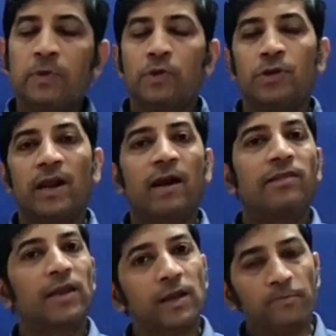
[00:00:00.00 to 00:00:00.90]
So there
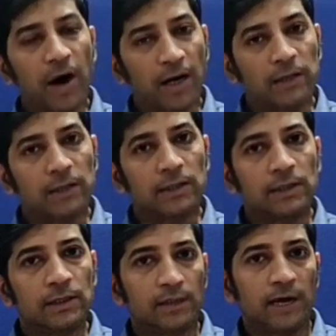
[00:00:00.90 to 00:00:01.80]
are three parts,
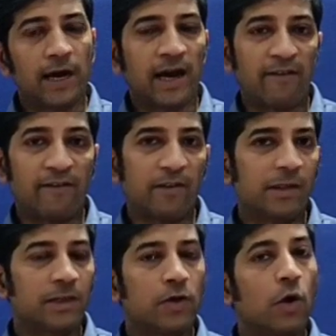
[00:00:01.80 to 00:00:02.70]
and I have
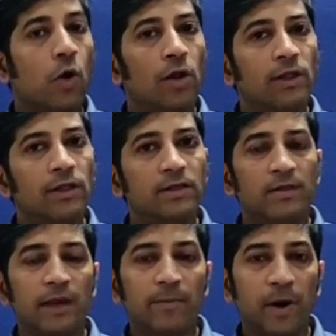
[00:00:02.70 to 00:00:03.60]
discussed all these
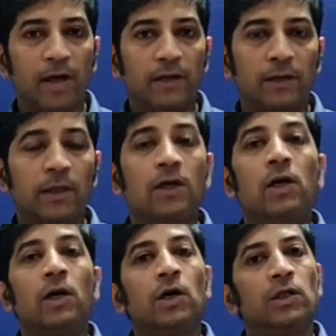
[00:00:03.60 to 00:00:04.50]
three parts.
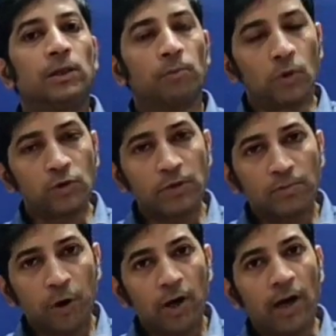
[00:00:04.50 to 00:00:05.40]
The most
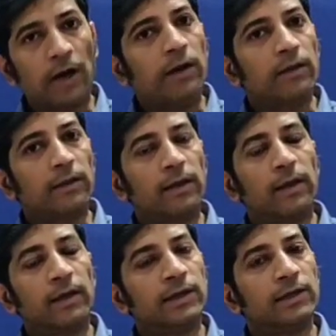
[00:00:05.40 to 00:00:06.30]
important
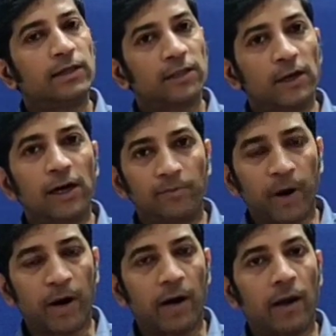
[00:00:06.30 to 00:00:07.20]
thing is the third
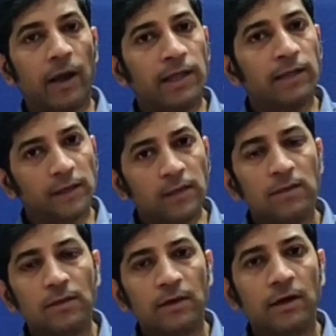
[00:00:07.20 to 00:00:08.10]
part. In
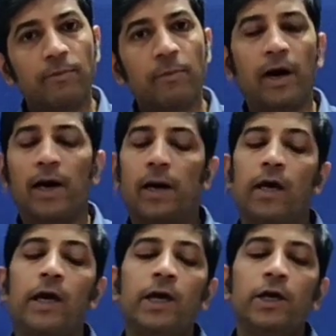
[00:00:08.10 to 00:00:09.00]
this third part,
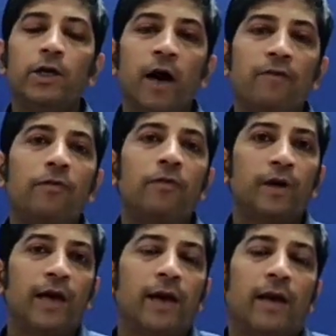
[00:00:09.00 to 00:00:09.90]
you have to
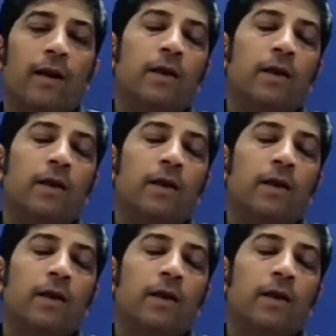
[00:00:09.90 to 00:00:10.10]
tell